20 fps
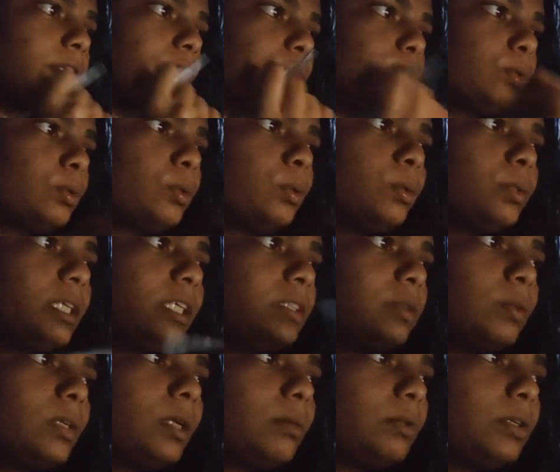So that's
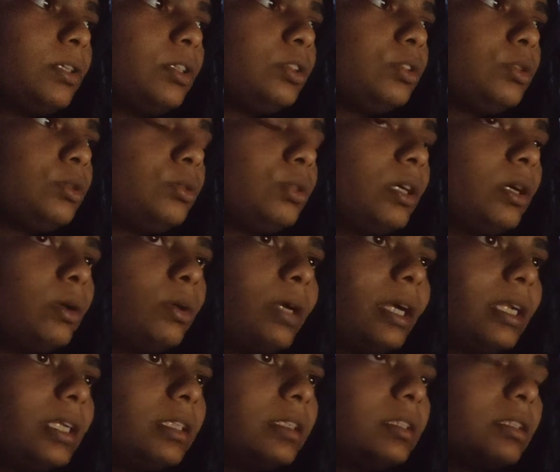what I'm gonna do now,
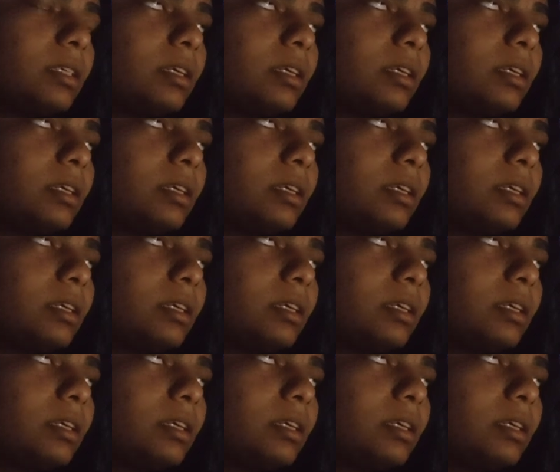and it's